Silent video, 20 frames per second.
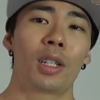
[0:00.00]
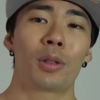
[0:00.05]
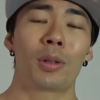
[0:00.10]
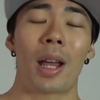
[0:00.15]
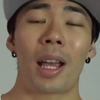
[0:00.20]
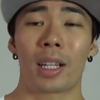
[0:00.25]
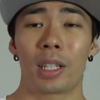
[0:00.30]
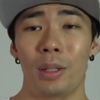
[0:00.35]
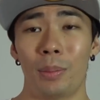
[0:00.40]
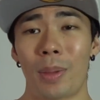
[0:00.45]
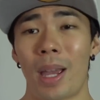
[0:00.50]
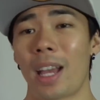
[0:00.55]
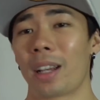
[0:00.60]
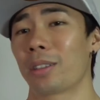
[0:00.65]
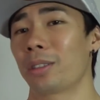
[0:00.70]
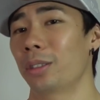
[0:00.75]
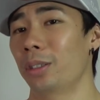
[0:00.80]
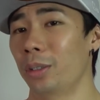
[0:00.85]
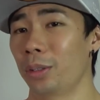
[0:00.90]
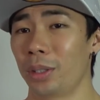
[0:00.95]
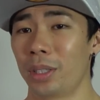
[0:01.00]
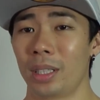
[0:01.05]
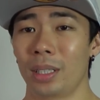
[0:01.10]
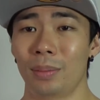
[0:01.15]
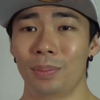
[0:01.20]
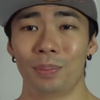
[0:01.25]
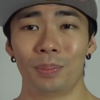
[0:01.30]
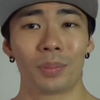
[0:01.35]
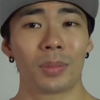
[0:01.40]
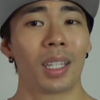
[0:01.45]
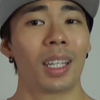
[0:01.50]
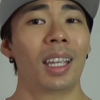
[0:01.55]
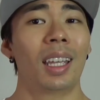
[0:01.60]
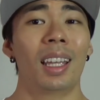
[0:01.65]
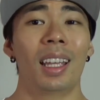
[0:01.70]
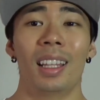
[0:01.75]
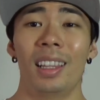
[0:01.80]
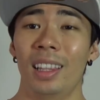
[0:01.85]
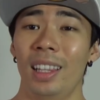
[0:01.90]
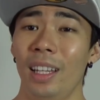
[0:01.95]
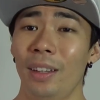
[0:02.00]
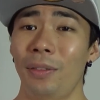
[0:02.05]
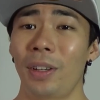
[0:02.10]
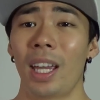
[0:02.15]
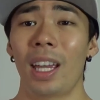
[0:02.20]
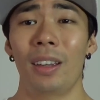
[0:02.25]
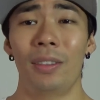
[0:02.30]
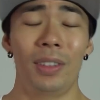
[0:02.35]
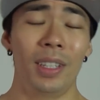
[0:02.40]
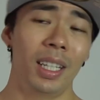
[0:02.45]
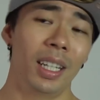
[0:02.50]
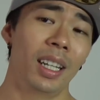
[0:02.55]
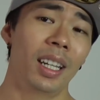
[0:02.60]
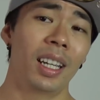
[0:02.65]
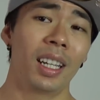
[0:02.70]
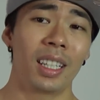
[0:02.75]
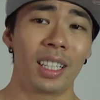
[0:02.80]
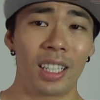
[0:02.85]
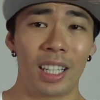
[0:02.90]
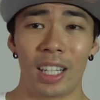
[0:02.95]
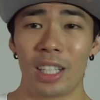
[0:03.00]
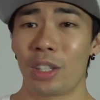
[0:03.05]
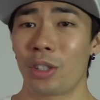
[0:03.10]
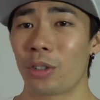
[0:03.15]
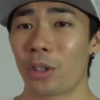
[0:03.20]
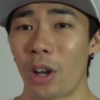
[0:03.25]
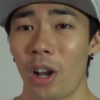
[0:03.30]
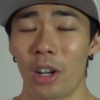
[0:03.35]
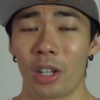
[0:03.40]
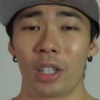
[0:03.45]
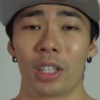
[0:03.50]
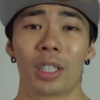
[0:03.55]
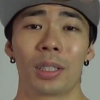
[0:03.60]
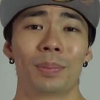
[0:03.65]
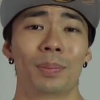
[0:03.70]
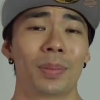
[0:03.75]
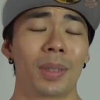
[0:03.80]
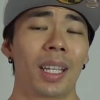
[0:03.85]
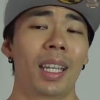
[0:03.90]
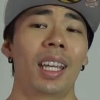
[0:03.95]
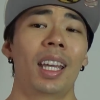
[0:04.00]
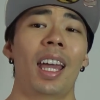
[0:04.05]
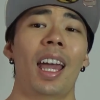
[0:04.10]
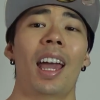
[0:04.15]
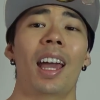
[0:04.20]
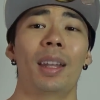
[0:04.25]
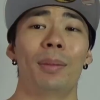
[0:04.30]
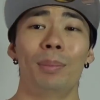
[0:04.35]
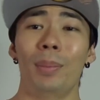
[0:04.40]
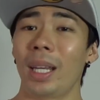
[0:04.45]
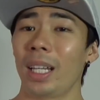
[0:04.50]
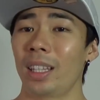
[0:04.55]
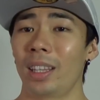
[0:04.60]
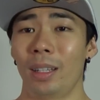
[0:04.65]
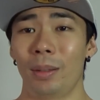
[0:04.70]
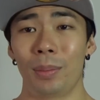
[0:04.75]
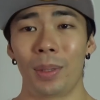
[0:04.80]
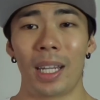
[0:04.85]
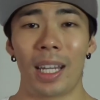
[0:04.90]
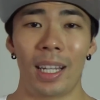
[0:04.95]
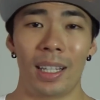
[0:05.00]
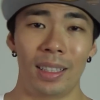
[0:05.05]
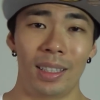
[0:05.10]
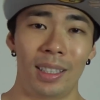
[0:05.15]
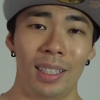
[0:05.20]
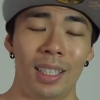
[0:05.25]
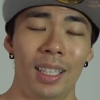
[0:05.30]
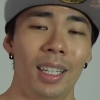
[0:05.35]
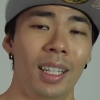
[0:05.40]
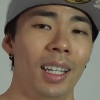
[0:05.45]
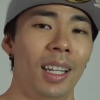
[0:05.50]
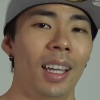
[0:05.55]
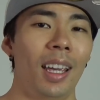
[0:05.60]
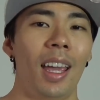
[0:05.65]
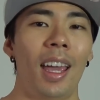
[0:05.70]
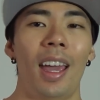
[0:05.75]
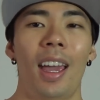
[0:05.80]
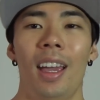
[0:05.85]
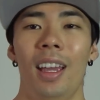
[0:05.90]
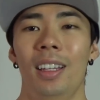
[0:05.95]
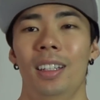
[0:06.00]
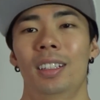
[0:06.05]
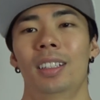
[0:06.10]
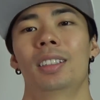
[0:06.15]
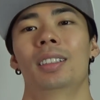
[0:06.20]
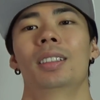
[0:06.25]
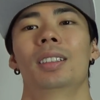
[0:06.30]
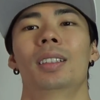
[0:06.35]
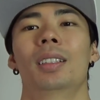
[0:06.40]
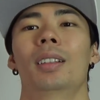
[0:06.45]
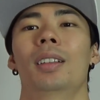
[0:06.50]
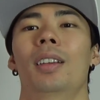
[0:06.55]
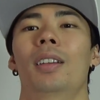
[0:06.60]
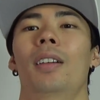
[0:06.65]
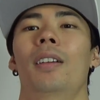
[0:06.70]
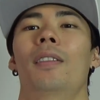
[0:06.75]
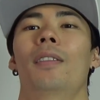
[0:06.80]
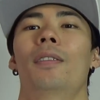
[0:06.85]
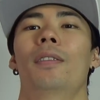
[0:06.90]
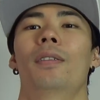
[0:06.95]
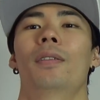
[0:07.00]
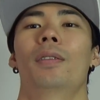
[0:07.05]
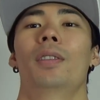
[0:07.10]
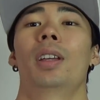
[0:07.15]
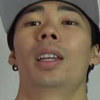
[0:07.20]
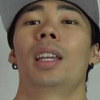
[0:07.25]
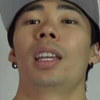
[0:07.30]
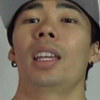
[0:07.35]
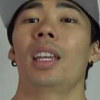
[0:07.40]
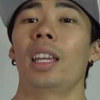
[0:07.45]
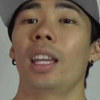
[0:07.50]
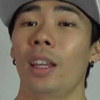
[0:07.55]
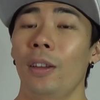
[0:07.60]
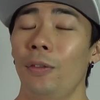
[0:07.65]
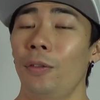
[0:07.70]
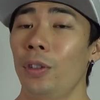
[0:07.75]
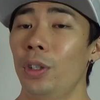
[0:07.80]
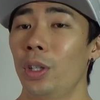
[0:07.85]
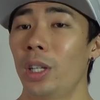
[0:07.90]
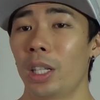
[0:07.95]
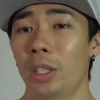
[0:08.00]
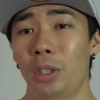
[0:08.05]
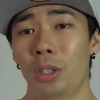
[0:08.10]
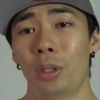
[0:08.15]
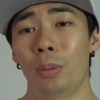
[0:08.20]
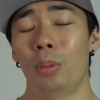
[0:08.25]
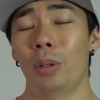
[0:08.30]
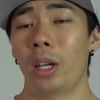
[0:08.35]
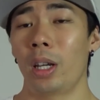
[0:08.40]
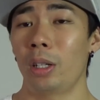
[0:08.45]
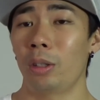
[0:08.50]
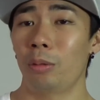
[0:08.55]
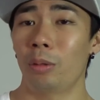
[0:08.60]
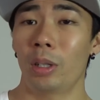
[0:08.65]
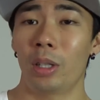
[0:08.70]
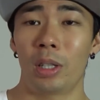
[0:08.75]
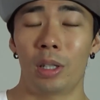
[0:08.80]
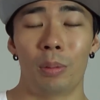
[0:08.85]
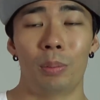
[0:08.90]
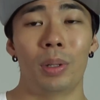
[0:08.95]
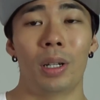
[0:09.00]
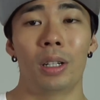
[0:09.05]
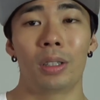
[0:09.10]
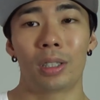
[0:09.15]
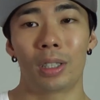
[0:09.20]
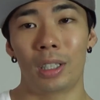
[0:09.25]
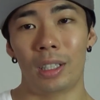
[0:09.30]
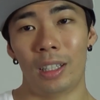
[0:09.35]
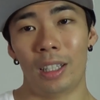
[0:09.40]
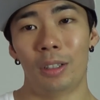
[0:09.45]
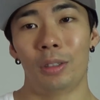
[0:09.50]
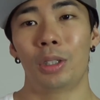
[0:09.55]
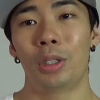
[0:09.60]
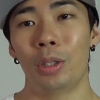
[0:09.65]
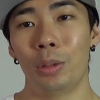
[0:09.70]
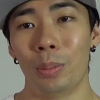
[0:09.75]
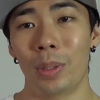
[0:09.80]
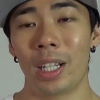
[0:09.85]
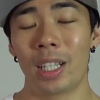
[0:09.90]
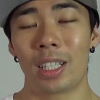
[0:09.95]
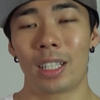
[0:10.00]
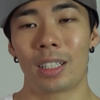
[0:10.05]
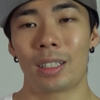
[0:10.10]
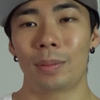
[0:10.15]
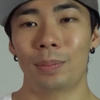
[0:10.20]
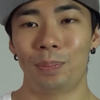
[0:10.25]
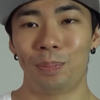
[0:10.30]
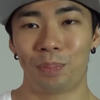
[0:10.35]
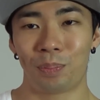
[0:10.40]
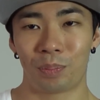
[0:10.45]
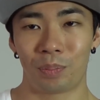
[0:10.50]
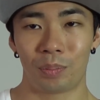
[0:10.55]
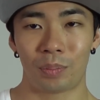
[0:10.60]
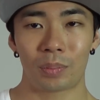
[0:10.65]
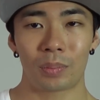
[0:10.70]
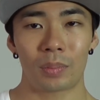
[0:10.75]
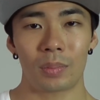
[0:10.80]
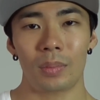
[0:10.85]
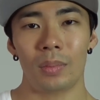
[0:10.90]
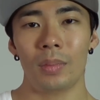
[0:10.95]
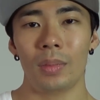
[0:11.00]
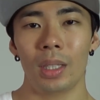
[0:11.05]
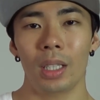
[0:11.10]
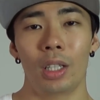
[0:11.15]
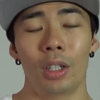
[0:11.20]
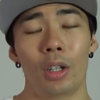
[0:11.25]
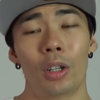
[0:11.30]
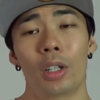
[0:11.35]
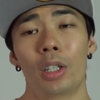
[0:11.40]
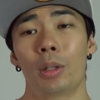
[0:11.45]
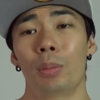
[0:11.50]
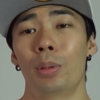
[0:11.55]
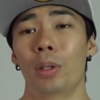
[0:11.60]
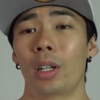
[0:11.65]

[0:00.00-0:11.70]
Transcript: track your macros, lift heavy, get stronger, and make them gains. And if you get to the point where you're bulked a little too much, or you